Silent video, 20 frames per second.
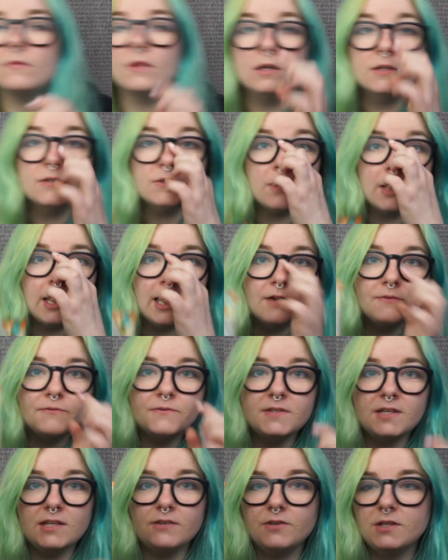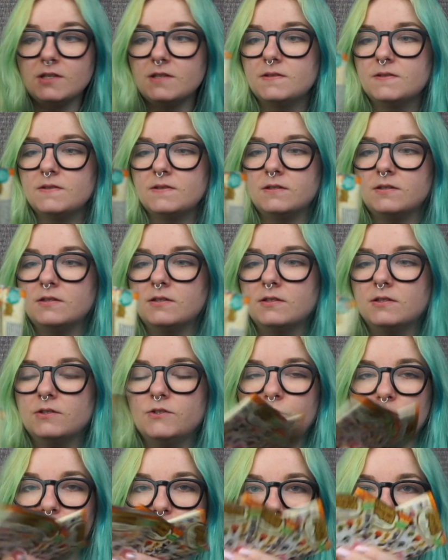So I have series
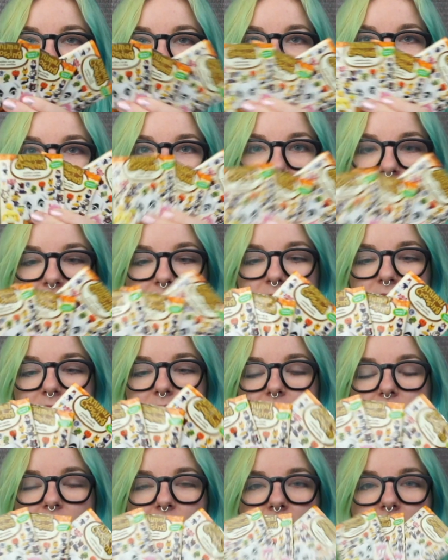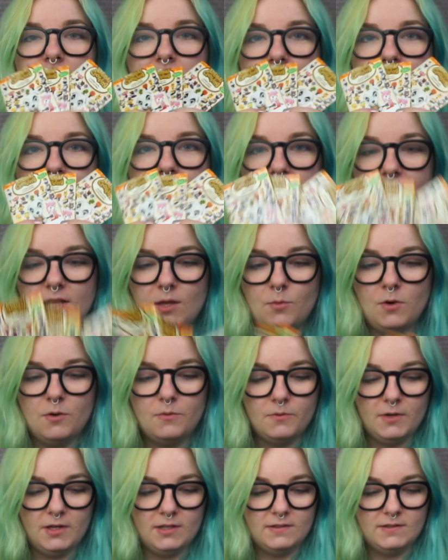2 first. I've cut them
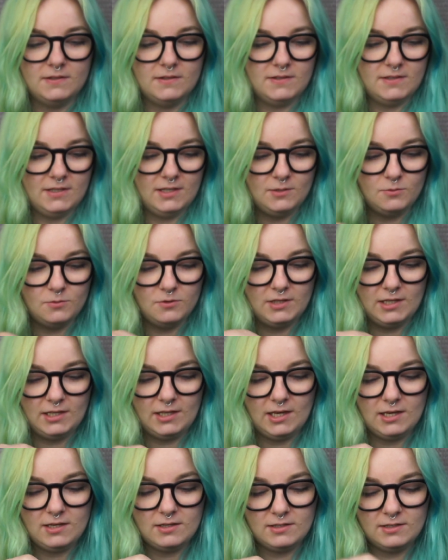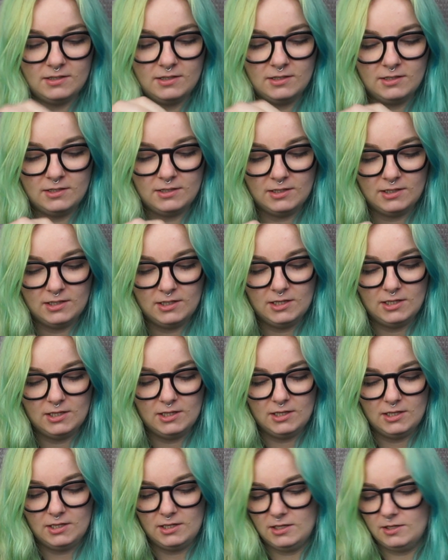up and to see what they get.
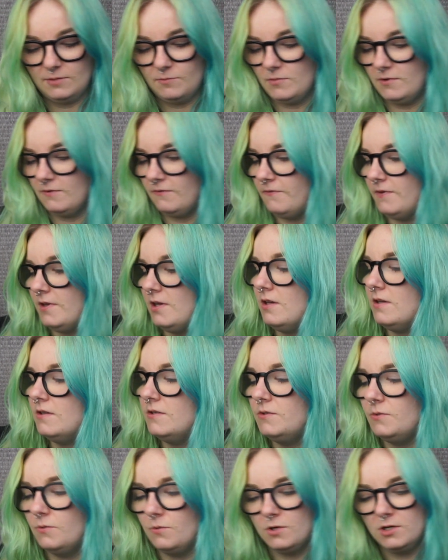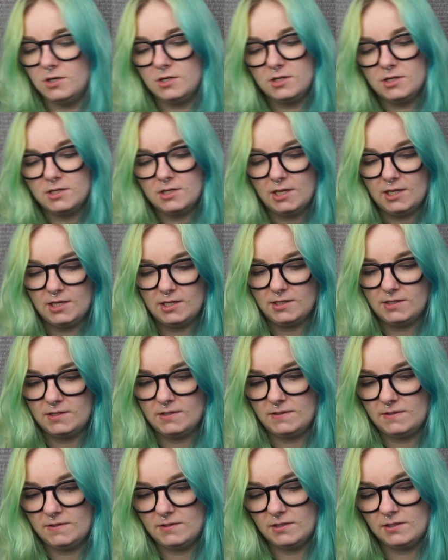My first one
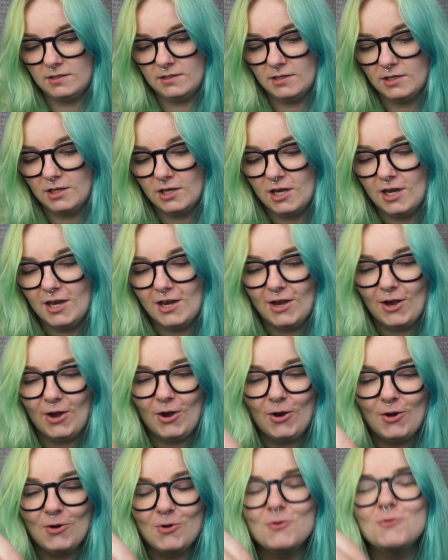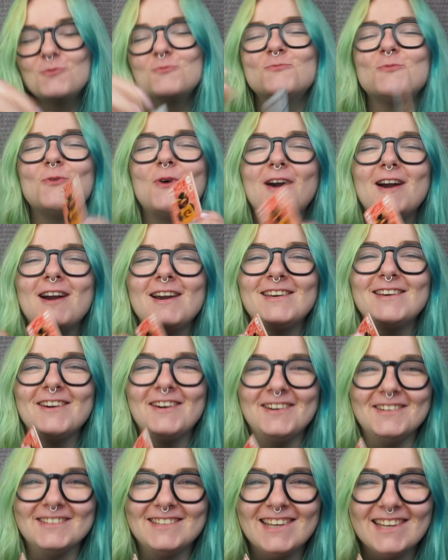is, oh my
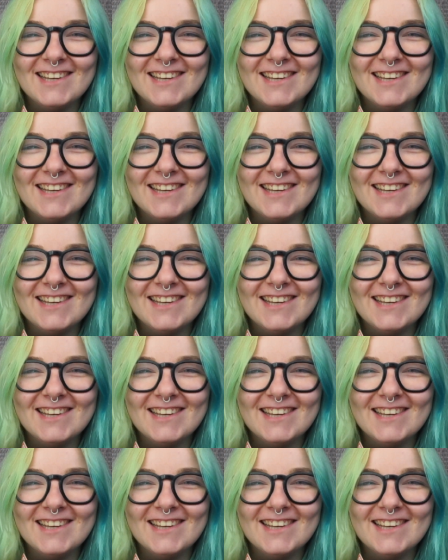god.